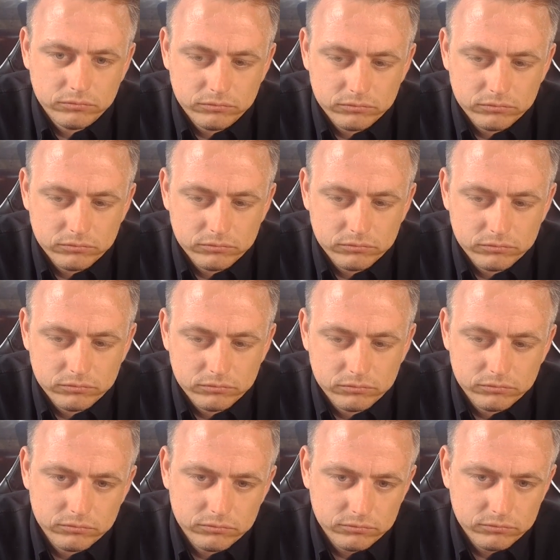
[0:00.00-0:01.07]

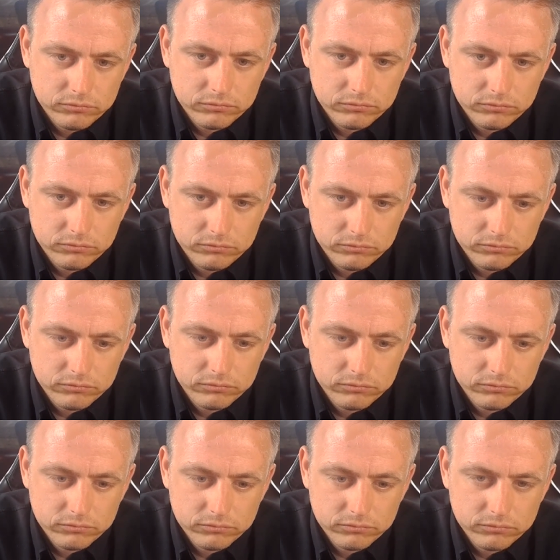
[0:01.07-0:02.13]

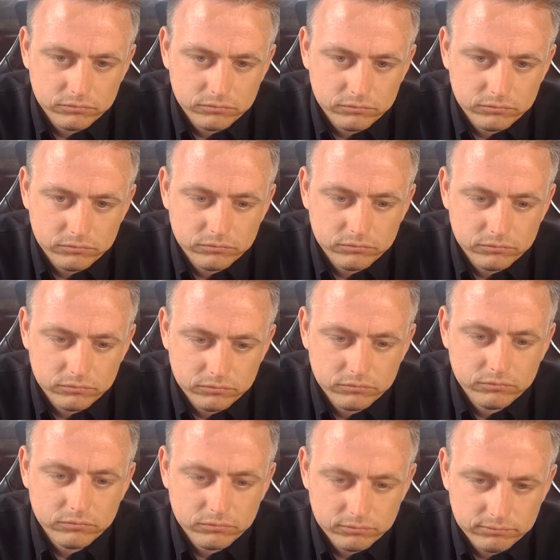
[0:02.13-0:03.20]

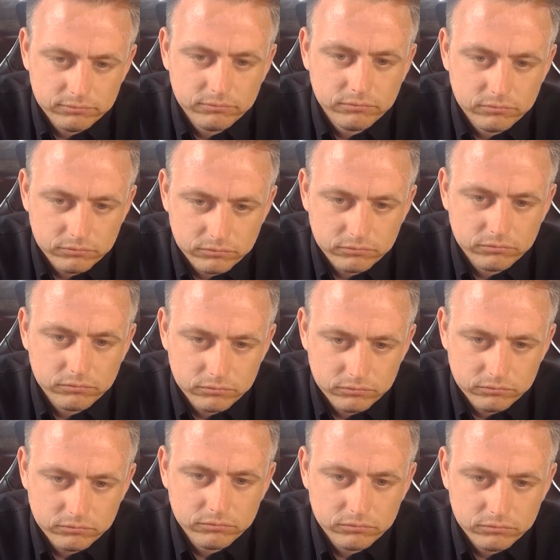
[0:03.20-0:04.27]

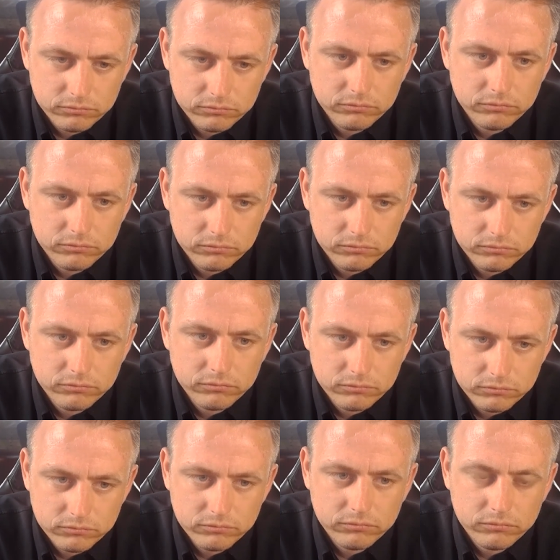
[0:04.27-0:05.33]

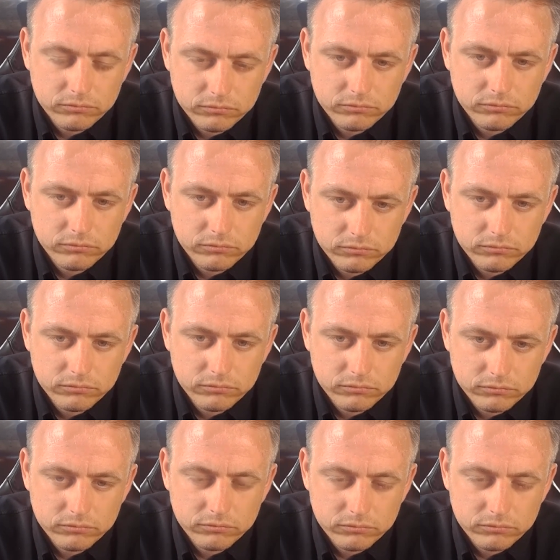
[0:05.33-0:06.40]

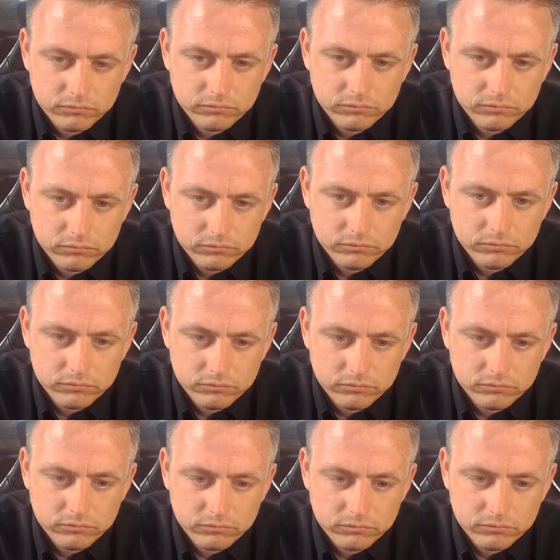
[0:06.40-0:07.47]
(silent)